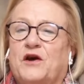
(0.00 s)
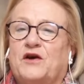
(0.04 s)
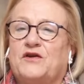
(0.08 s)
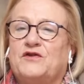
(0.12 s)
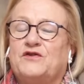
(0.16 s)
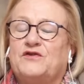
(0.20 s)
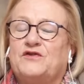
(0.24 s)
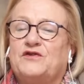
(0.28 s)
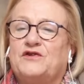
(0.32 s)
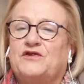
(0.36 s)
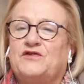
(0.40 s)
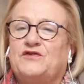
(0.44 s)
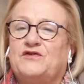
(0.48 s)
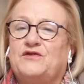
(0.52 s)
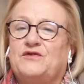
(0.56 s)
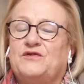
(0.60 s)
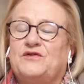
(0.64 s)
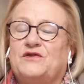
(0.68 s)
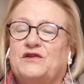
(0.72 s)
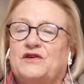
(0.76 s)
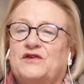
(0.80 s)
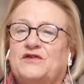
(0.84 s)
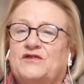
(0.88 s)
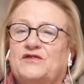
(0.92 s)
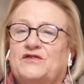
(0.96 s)
you to do
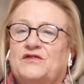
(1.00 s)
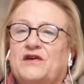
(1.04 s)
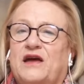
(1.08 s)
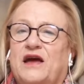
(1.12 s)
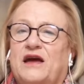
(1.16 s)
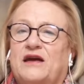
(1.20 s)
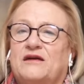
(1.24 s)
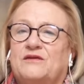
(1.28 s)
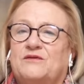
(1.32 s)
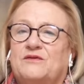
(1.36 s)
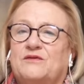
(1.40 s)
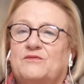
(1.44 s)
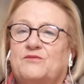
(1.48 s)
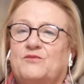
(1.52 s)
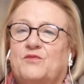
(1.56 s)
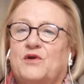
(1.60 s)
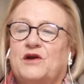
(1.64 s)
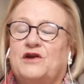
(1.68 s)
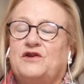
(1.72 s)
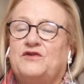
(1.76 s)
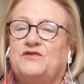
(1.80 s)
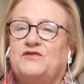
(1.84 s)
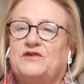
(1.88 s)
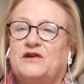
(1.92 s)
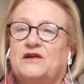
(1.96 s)
this, and
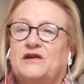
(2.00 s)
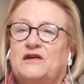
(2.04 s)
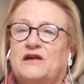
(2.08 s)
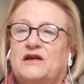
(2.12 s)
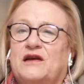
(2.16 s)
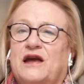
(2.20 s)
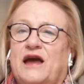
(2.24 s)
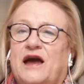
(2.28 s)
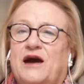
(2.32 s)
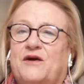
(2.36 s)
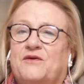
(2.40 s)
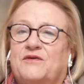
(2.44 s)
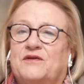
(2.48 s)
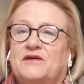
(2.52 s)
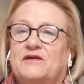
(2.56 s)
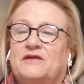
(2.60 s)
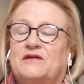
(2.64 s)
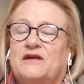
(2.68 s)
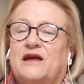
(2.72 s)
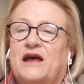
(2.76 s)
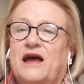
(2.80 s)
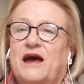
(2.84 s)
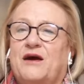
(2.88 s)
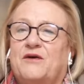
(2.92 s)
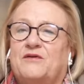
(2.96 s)
when you did it, how it,
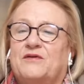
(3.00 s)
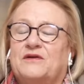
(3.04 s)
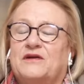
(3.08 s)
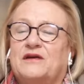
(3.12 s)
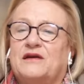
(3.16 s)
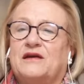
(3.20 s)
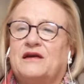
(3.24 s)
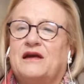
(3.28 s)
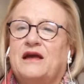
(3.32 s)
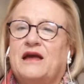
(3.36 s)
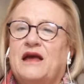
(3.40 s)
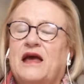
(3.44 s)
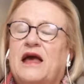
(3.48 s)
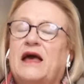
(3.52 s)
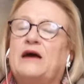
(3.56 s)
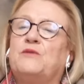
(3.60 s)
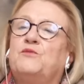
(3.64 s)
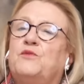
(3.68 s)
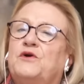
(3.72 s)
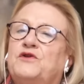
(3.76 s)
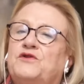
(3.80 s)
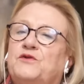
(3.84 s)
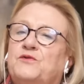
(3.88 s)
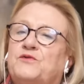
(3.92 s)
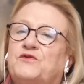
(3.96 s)
and
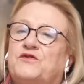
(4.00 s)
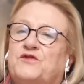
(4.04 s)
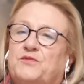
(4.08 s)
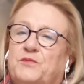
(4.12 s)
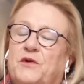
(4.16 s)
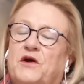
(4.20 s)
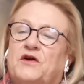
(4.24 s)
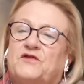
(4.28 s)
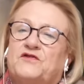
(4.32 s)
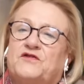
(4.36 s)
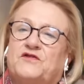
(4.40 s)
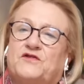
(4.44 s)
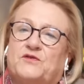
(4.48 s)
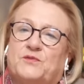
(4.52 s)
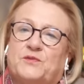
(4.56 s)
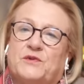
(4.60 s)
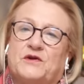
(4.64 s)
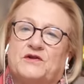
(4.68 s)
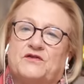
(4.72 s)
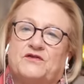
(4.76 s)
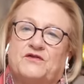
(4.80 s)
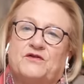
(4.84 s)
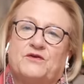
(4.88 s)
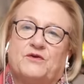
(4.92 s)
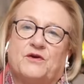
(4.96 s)
what the response has
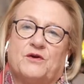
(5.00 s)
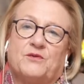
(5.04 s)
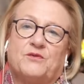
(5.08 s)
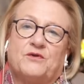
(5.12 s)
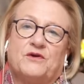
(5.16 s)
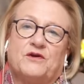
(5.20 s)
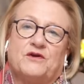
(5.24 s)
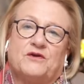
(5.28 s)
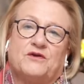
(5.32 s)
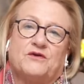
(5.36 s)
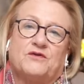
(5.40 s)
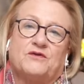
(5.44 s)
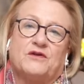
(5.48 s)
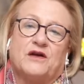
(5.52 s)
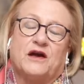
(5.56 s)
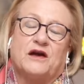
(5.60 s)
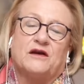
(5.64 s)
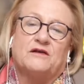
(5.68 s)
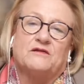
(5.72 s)
been too. I want to know that.